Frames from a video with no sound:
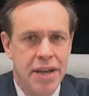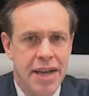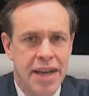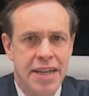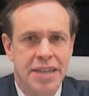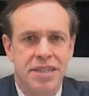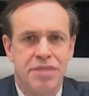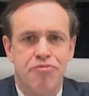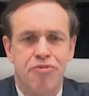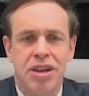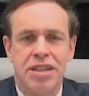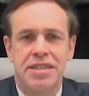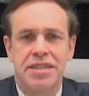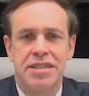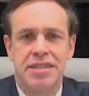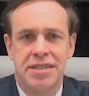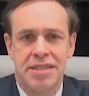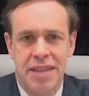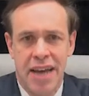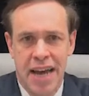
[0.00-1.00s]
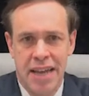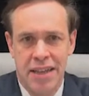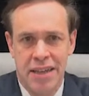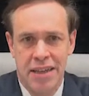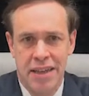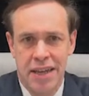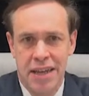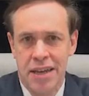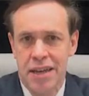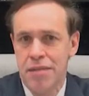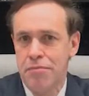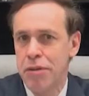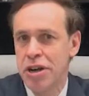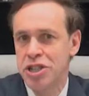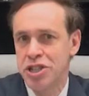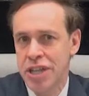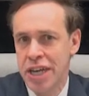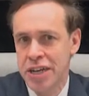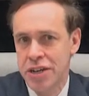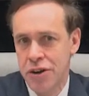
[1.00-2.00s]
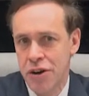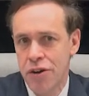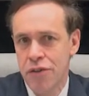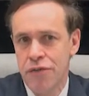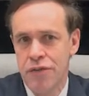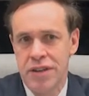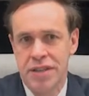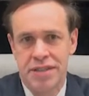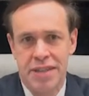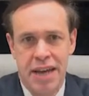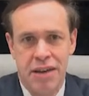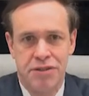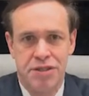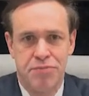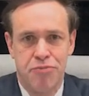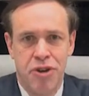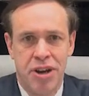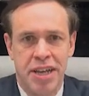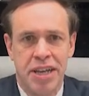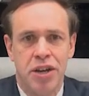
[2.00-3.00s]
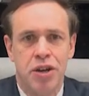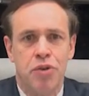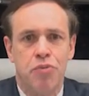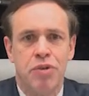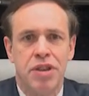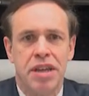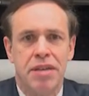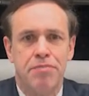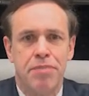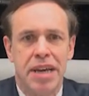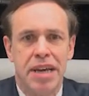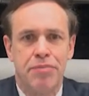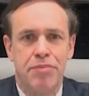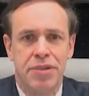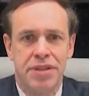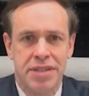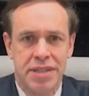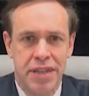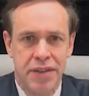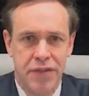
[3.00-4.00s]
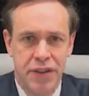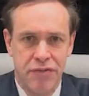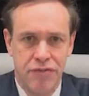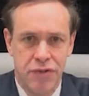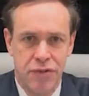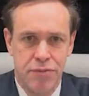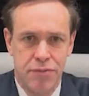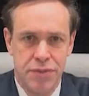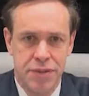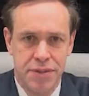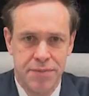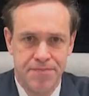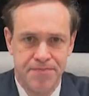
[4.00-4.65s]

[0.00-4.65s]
It spreads silently, much like COVID is now spreading within people's living rooms.